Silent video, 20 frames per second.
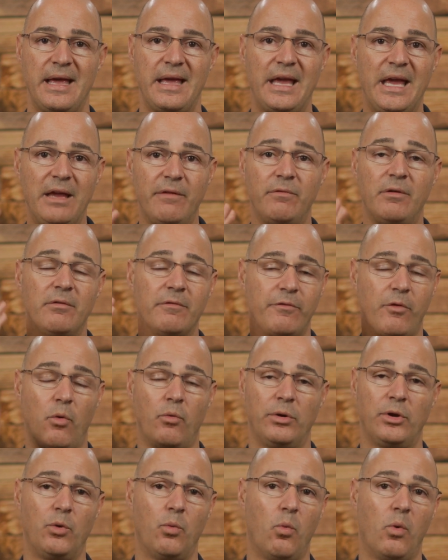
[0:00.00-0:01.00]
even if
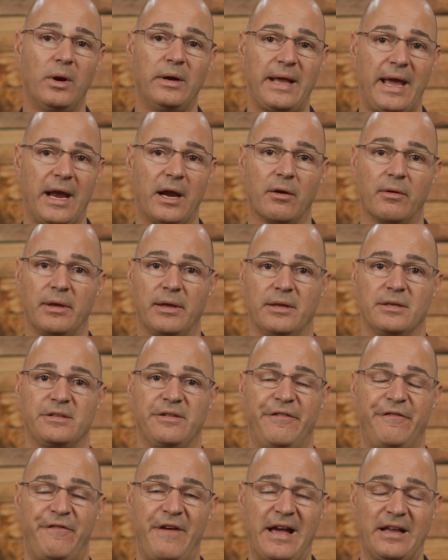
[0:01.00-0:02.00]
only one area is
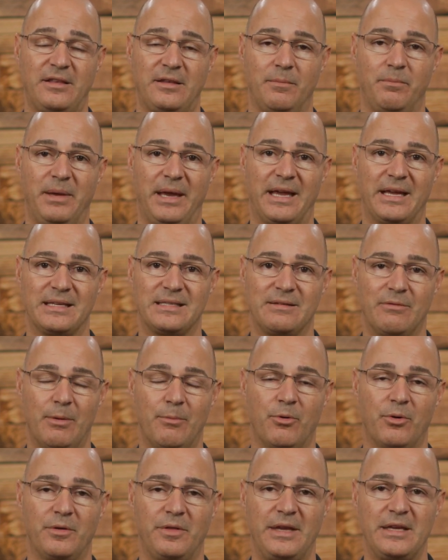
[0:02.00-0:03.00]
affected, because
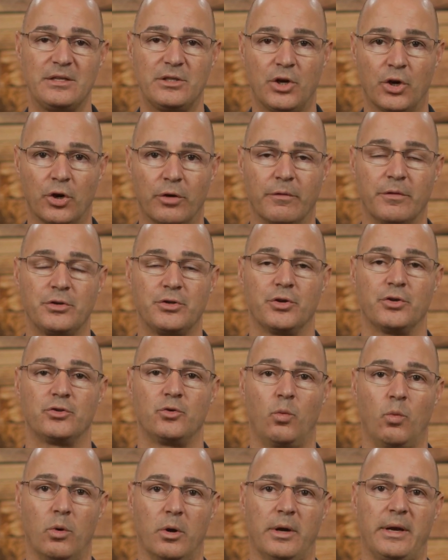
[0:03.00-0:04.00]
remember, these
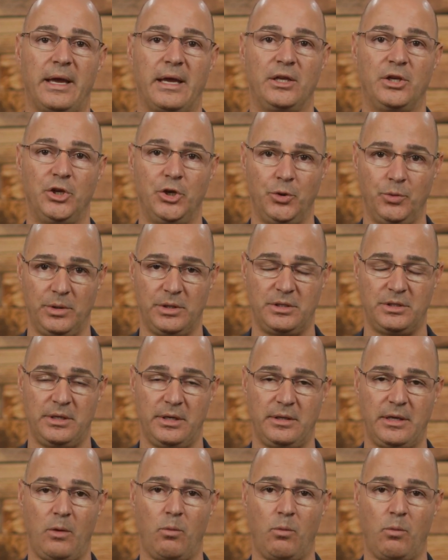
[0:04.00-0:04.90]
curvatures work in unison.